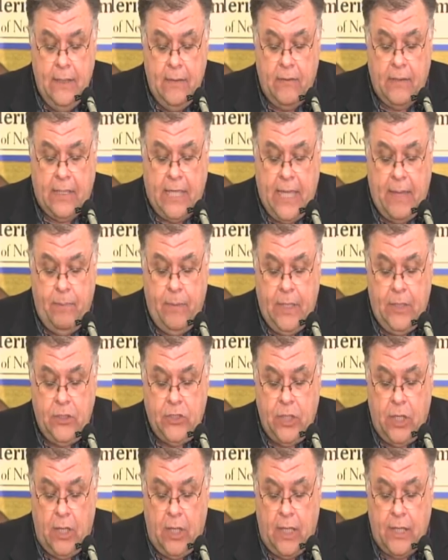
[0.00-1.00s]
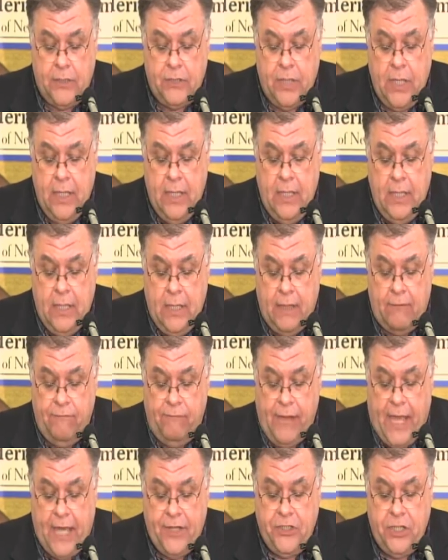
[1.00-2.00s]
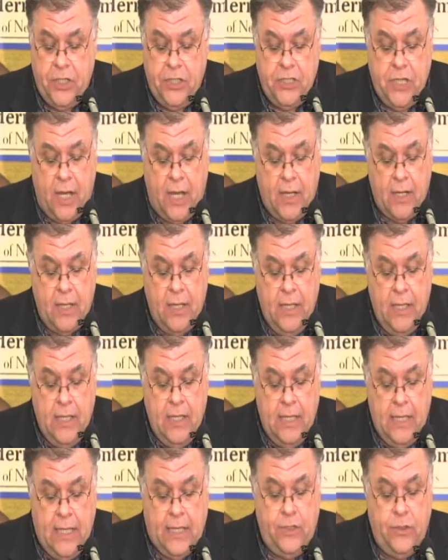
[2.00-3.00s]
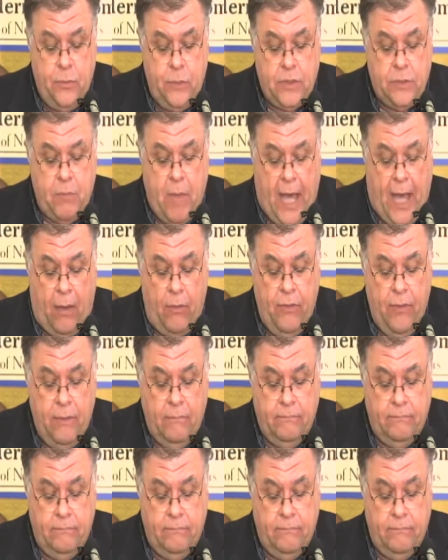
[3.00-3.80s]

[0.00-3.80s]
the gaping jaws and flashing tongue, into his mouth.